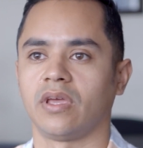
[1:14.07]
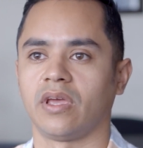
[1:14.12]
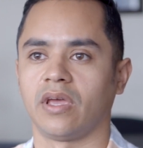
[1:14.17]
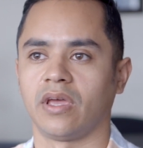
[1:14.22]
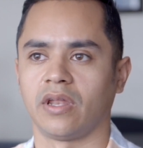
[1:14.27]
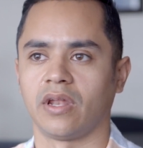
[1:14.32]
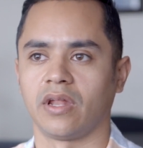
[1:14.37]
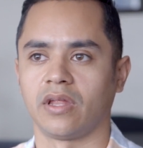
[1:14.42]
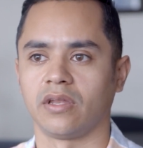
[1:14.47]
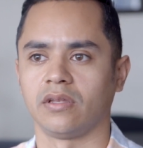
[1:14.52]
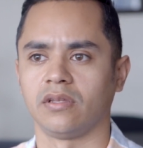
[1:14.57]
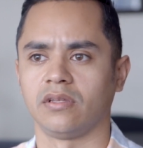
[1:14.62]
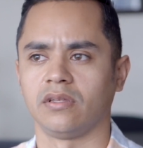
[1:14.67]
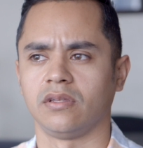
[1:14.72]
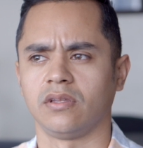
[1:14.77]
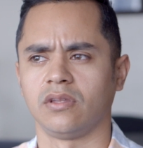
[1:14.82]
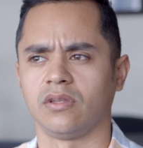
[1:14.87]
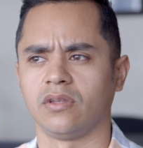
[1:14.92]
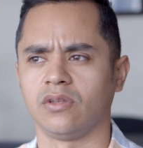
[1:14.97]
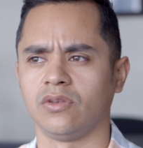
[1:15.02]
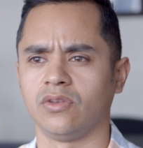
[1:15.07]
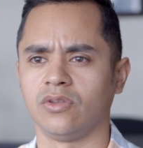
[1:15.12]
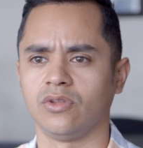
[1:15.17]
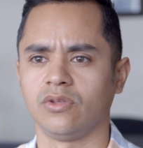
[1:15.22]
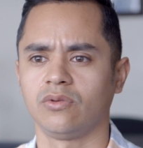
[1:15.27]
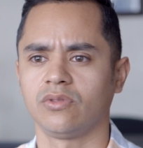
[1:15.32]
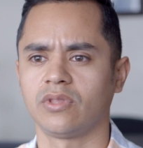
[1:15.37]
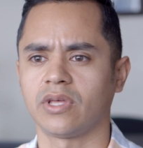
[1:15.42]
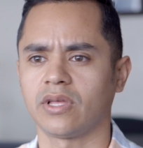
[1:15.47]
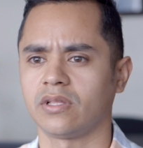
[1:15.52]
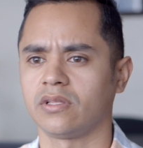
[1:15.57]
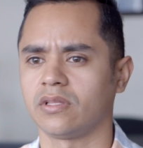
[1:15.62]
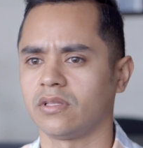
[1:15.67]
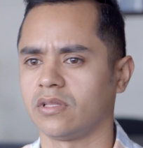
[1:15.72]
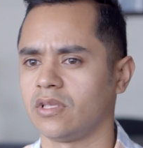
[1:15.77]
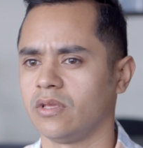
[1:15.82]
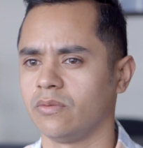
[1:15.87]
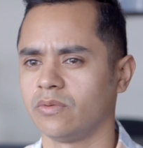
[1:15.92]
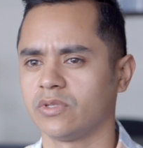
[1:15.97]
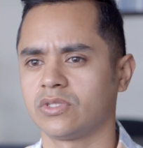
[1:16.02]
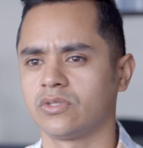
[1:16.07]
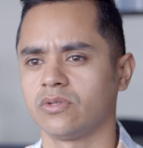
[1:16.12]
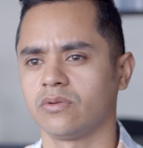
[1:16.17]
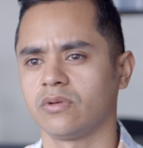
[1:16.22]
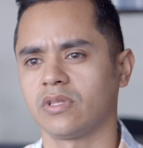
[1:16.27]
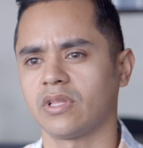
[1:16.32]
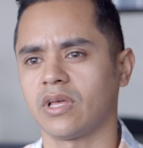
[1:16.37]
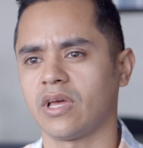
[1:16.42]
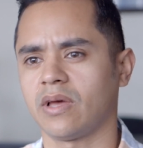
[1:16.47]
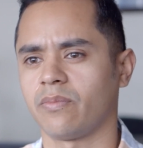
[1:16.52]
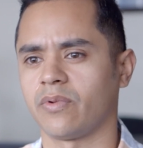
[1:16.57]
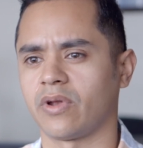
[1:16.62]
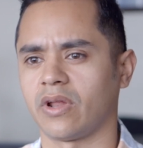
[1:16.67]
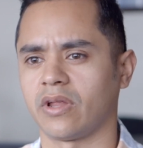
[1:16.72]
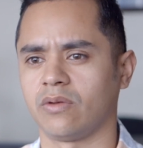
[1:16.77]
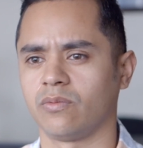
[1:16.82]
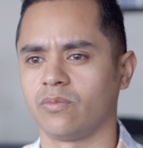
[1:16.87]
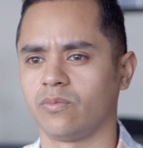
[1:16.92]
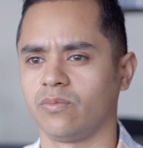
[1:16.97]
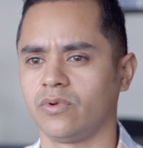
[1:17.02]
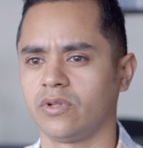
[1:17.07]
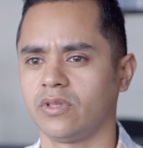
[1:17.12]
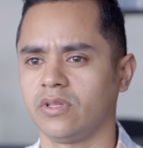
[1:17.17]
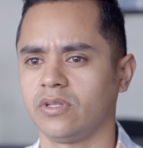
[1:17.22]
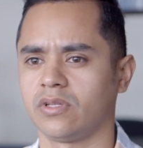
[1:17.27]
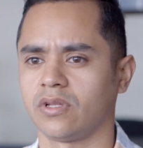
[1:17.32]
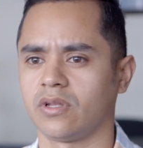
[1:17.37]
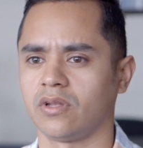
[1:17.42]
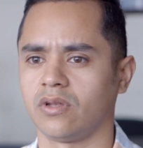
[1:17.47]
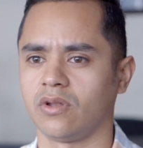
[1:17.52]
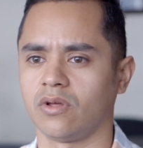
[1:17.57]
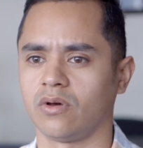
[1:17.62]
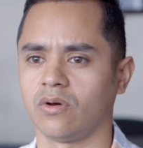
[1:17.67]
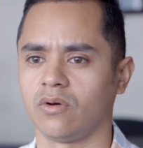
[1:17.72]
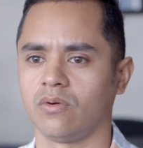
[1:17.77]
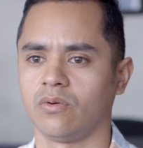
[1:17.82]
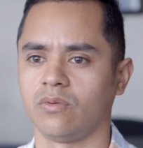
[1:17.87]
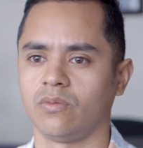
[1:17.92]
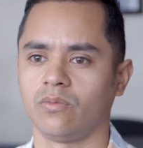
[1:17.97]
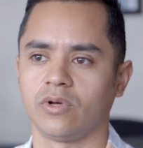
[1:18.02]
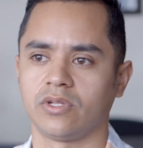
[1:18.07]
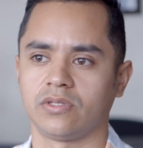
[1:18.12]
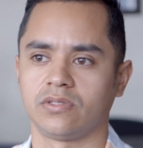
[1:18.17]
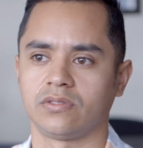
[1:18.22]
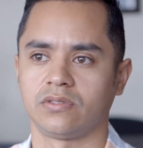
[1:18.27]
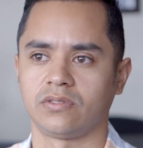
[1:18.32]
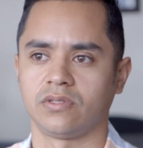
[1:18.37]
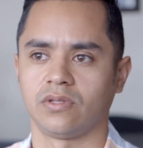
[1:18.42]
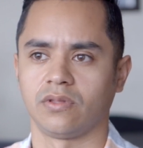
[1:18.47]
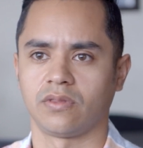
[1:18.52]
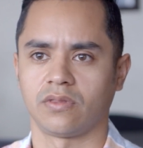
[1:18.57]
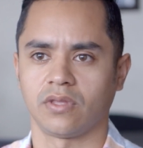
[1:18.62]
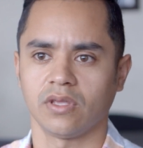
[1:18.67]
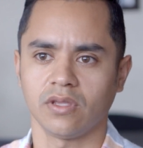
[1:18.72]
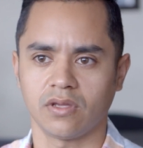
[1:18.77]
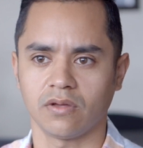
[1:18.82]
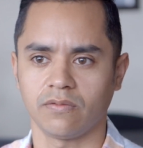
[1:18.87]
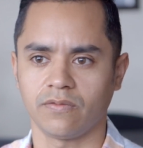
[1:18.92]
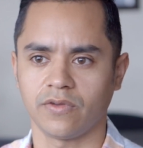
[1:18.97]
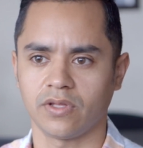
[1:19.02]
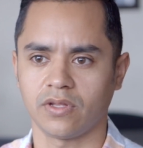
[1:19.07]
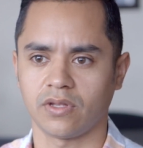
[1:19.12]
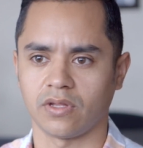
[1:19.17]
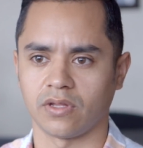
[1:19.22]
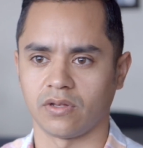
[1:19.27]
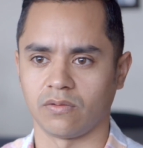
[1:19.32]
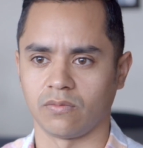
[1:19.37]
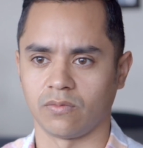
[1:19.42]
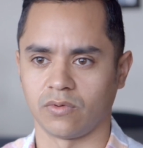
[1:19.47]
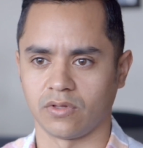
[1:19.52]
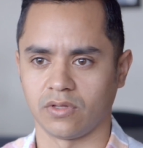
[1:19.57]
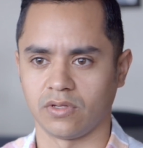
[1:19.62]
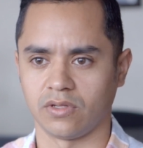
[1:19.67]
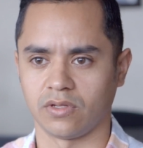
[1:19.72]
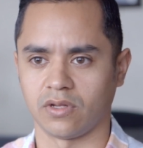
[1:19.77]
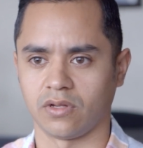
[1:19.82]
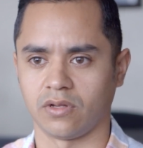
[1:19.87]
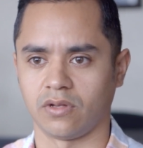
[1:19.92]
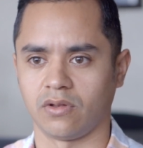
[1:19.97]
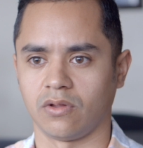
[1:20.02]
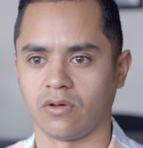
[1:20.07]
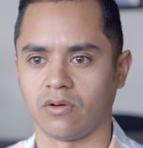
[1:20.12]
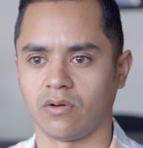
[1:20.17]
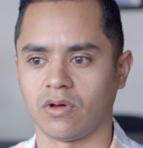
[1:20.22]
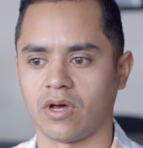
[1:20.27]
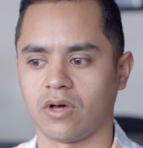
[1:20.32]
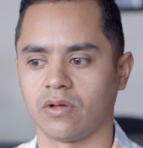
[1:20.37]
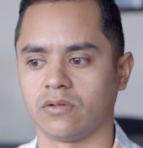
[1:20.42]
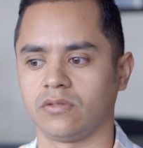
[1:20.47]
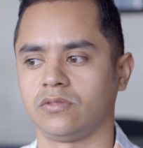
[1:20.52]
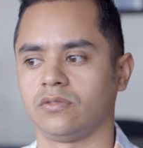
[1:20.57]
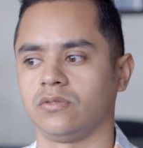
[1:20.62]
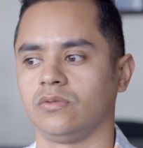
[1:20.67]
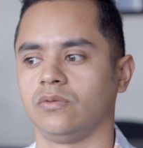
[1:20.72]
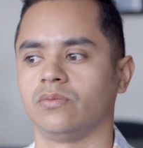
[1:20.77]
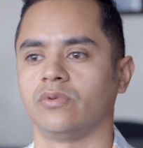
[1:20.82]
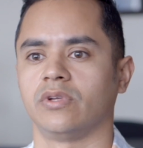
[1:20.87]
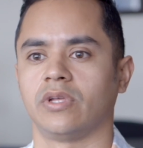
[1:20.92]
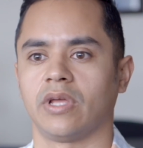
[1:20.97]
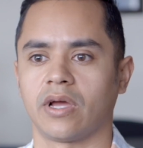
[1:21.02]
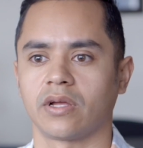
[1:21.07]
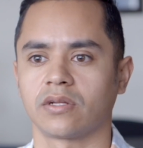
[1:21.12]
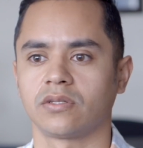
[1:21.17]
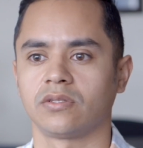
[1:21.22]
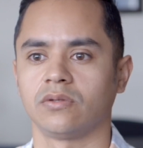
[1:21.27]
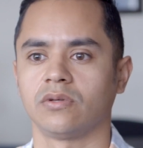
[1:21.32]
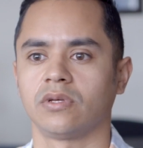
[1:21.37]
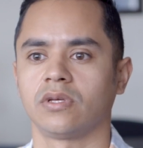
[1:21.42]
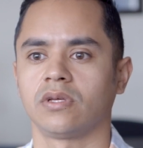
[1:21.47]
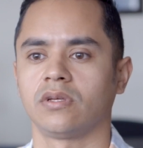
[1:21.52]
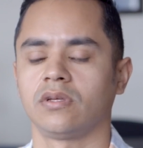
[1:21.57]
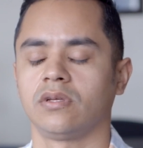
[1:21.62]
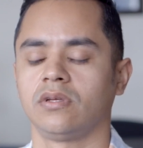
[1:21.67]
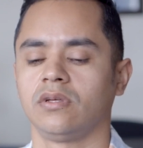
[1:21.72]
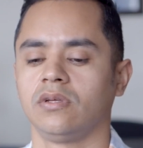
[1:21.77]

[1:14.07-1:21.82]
and I knew that he was doing that, but I really didn't know what to think of it and really didn't know how to react to it.